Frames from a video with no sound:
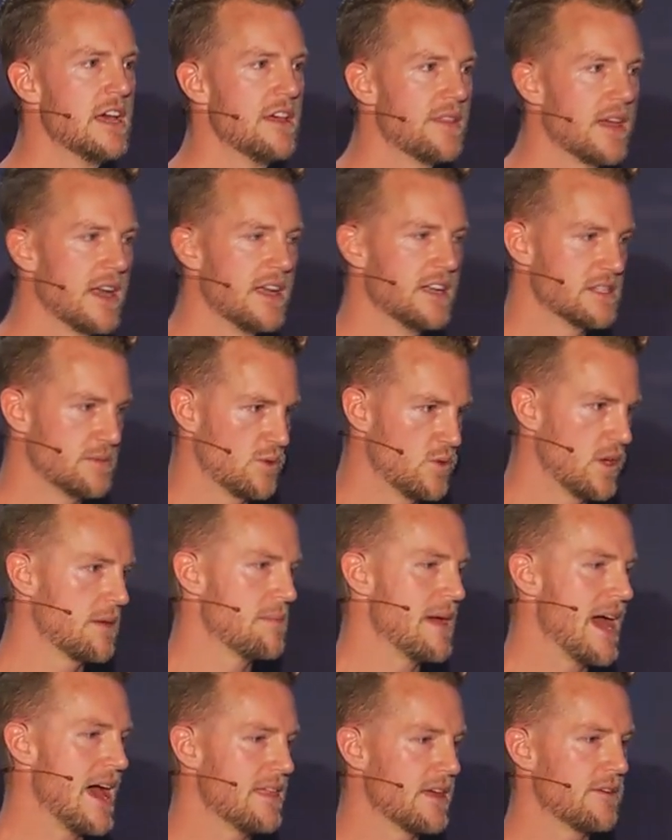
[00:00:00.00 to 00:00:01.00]
Then I did some
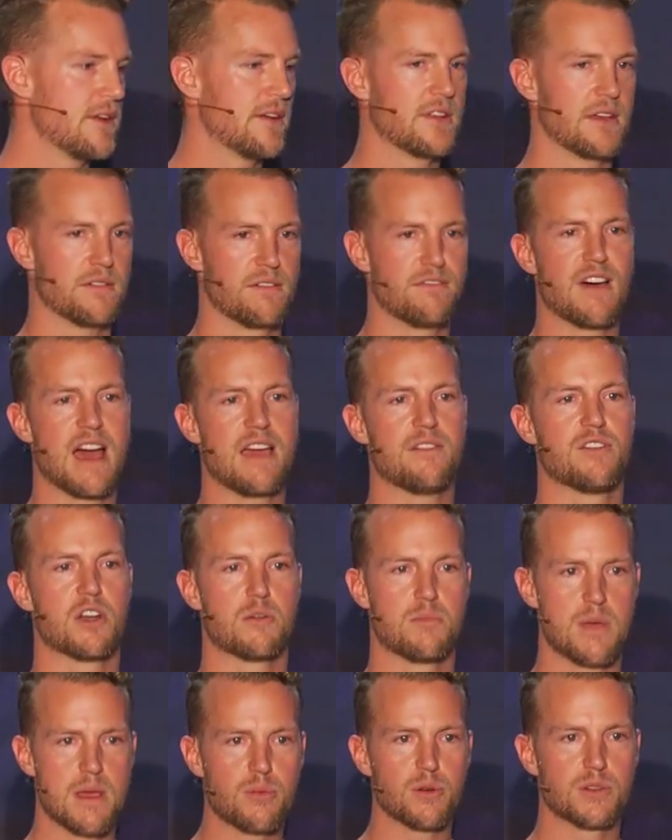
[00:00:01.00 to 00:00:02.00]
quick math. I would have to get
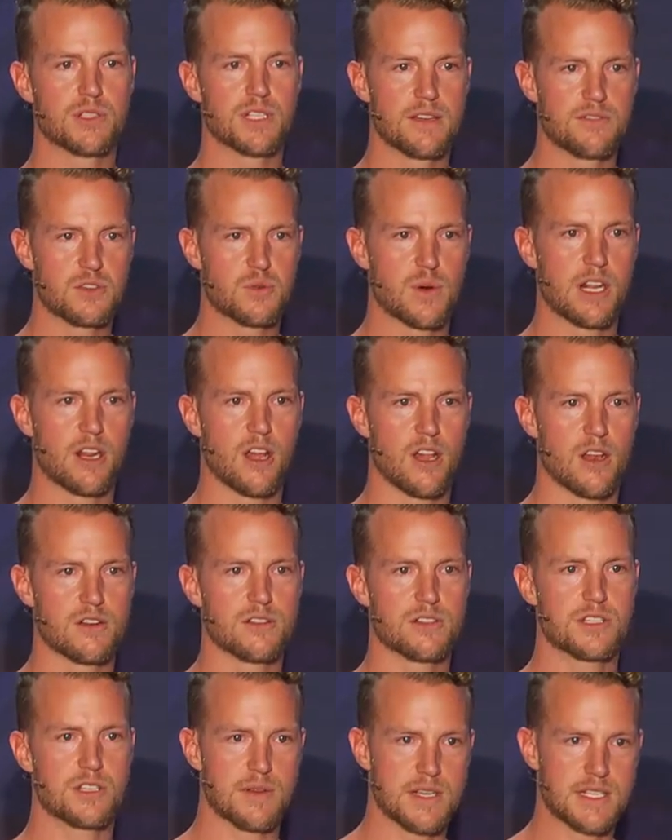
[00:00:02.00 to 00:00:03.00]
500 people to give
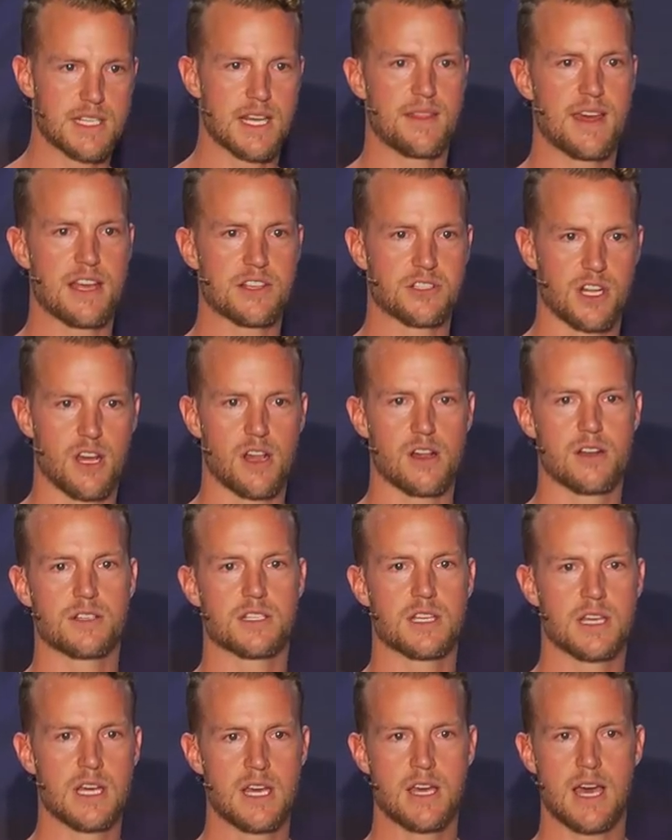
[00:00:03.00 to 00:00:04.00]
$20 to raise
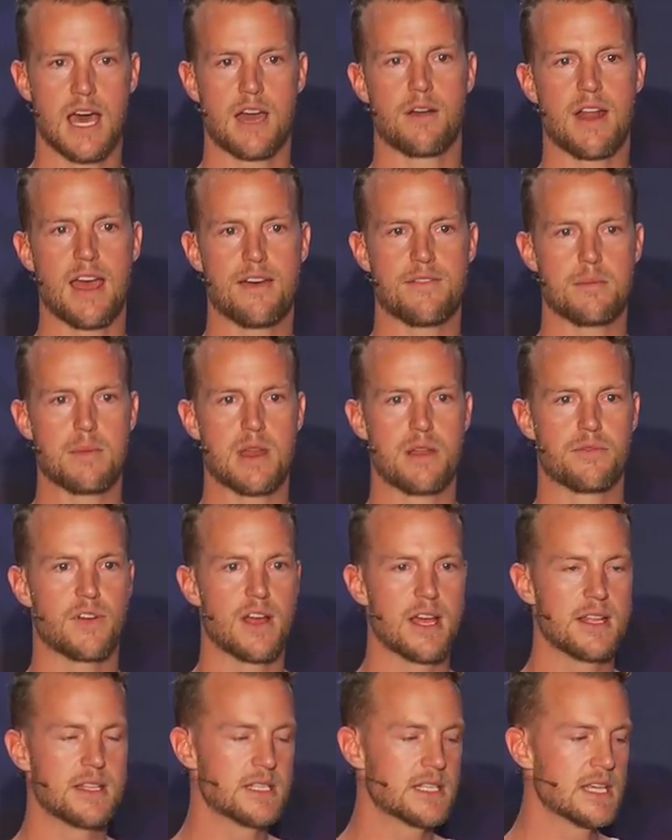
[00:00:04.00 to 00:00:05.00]
$10,000. I don't have that many
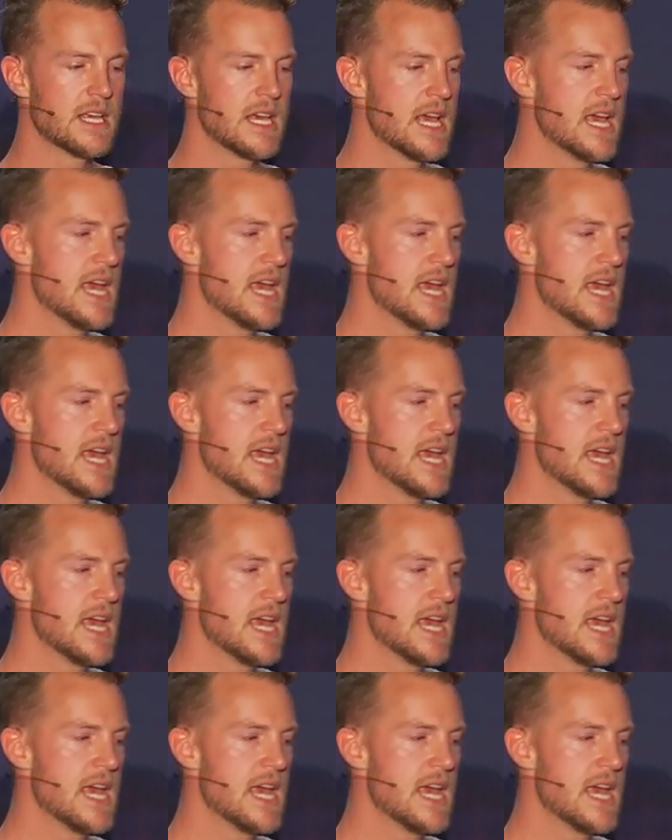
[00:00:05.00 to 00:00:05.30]
friends.